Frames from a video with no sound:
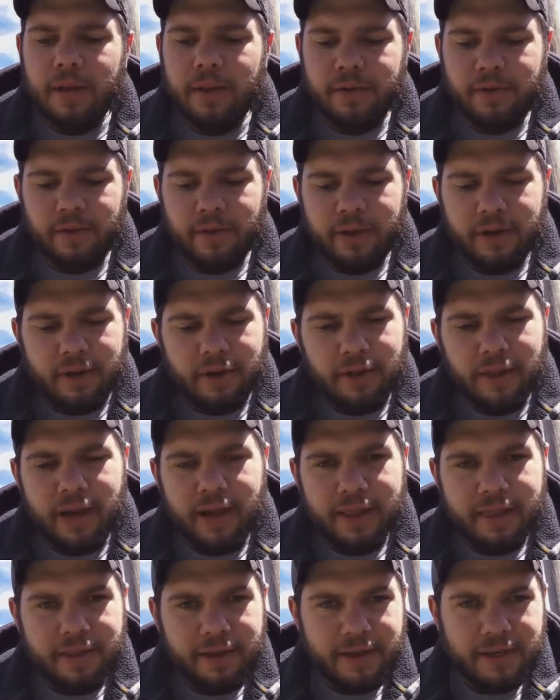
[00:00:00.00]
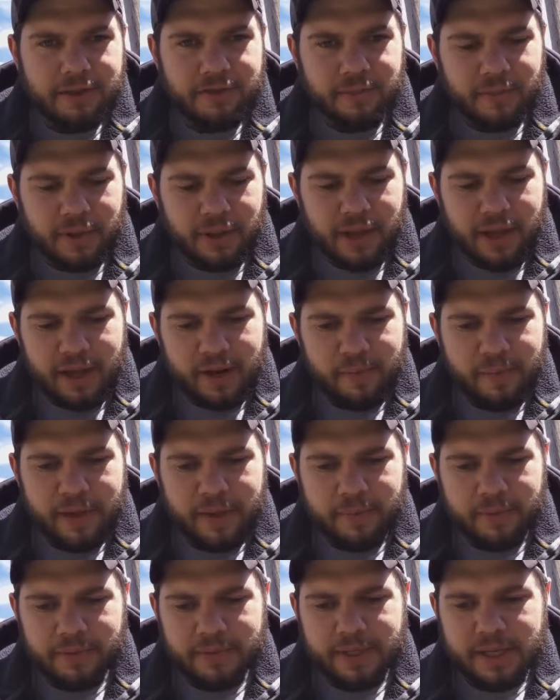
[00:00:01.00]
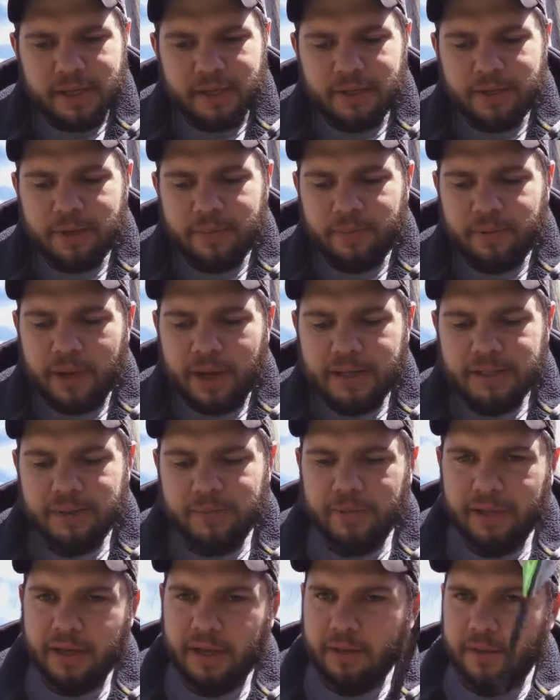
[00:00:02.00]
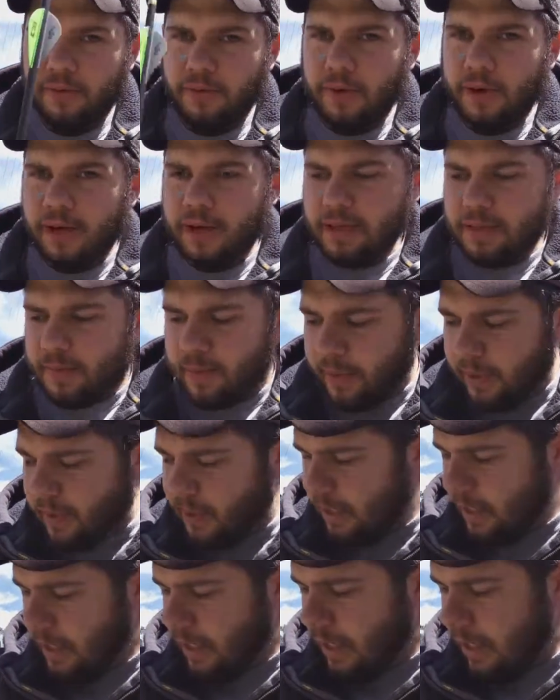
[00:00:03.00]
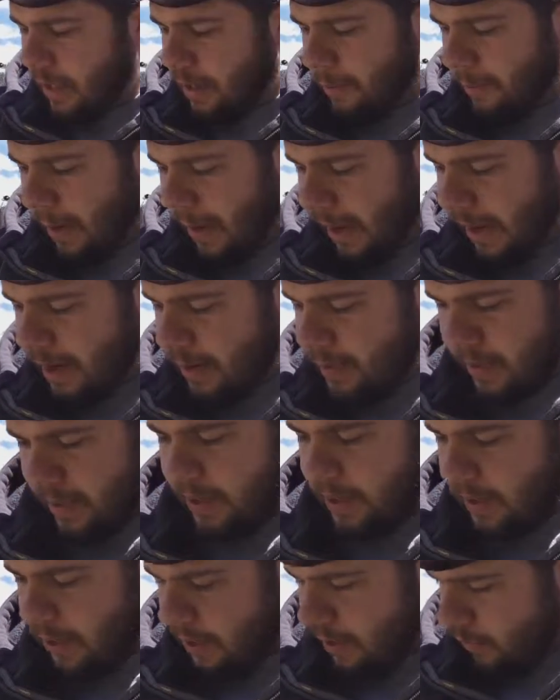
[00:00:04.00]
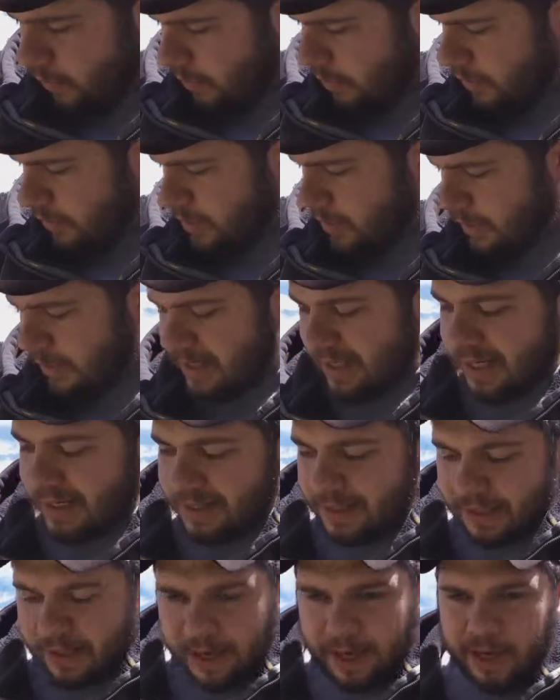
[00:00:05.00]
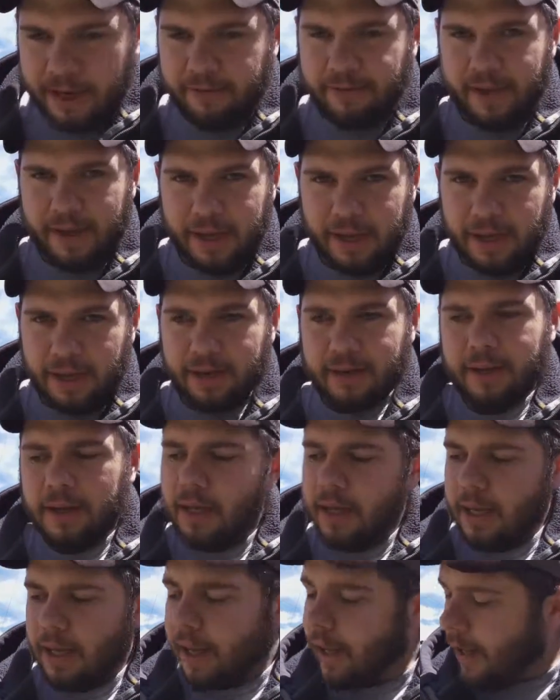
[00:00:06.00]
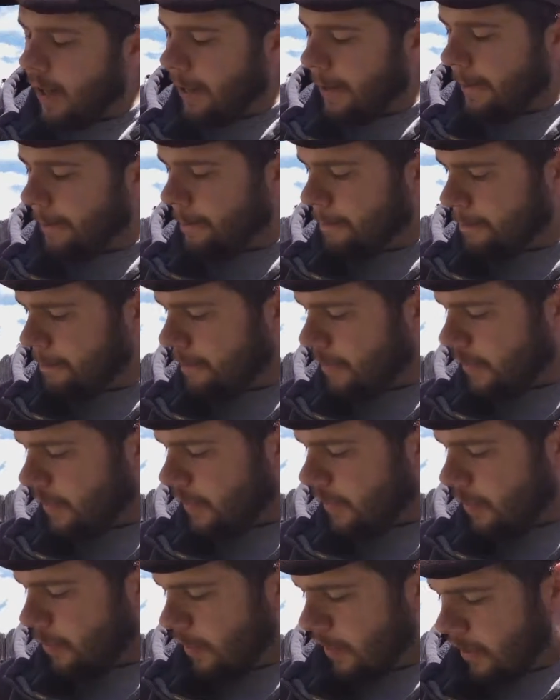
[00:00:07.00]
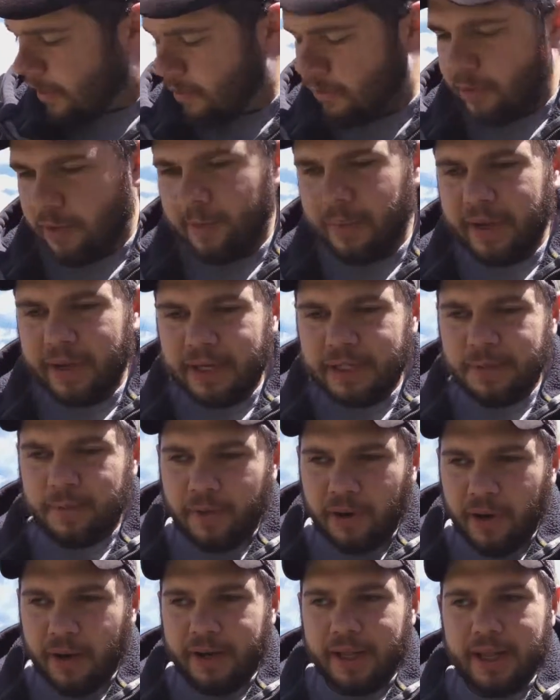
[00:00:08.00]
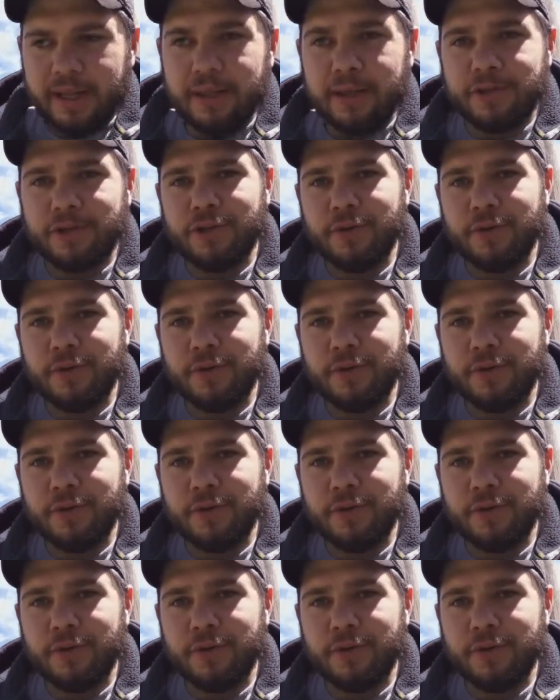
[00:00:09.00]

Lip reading: You'll hear a lot of things from a lot of people telling you possibly otherwise, but in my opinion, and with the success that I've had, the biggest broadhead that